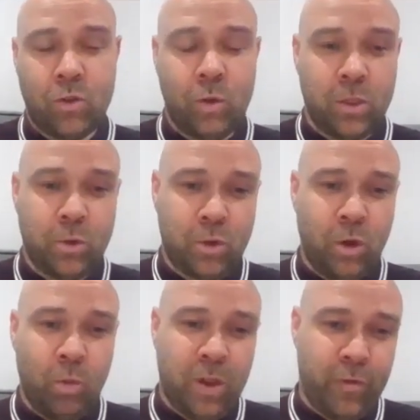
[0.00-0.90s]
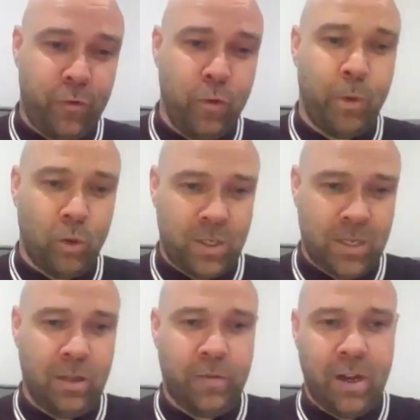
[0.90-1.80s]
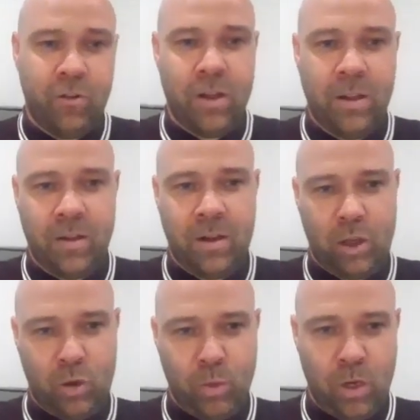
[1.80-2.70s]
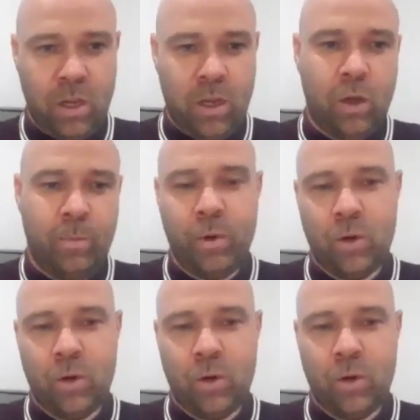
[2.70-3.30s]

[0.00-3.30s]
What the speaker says: So this will still be the football side of it rather than the community club,